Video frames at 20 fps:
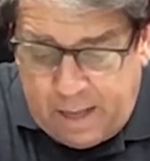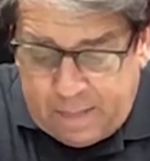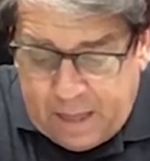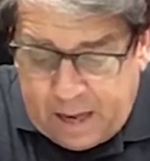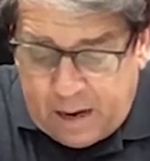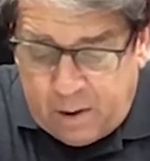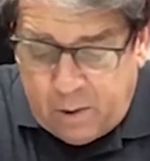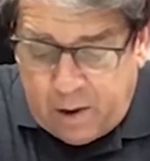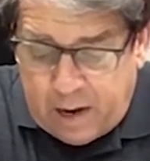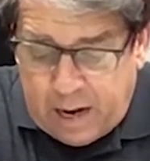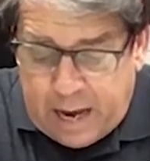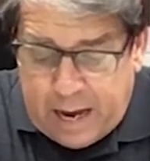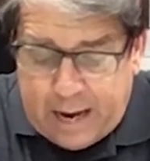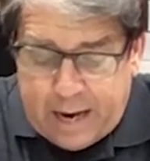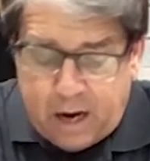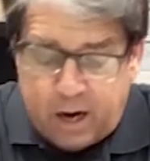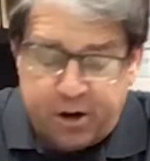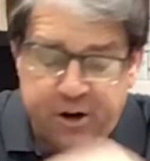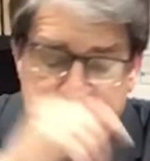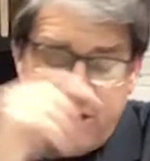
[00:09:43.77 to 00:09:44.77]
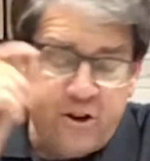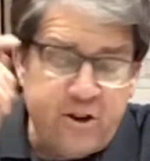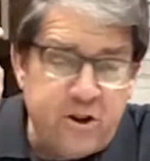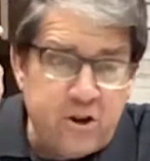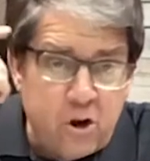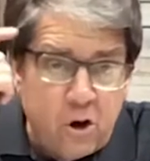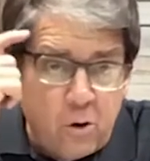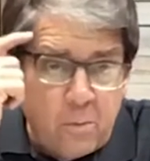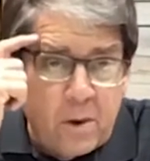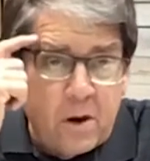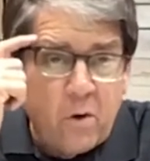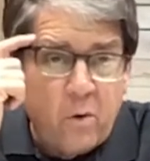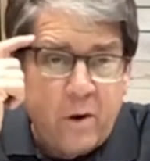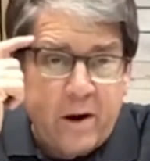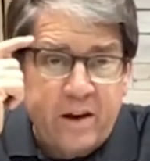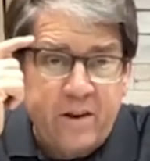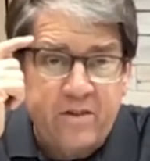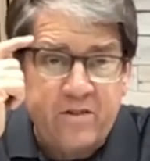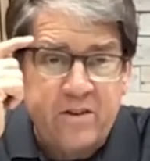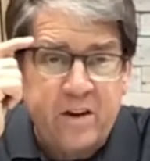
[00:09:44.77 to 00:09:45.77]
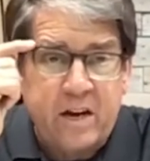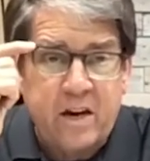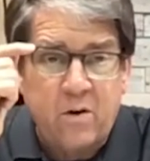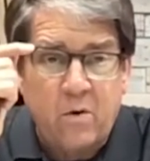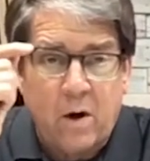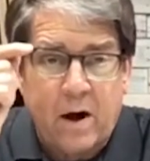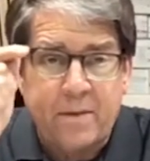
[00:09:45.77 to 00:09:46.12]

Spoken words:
They rely on human reasoning,